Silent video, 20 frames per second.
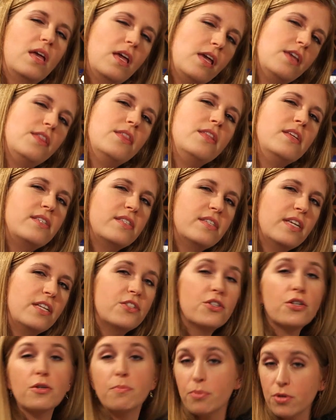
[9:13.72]
In this
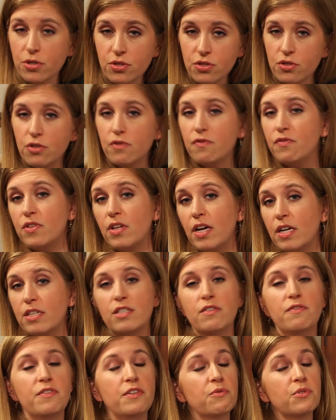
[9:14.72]
sense, her personal
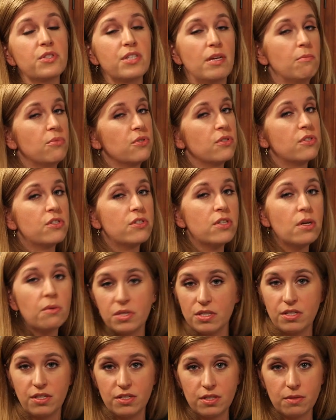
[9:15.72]
philosophy resembles
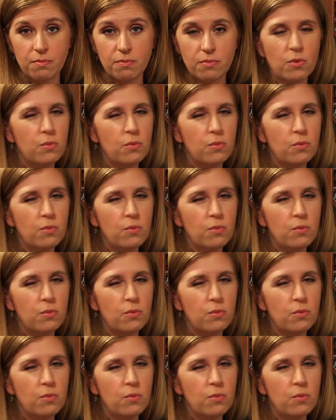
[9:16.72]
Stoicism,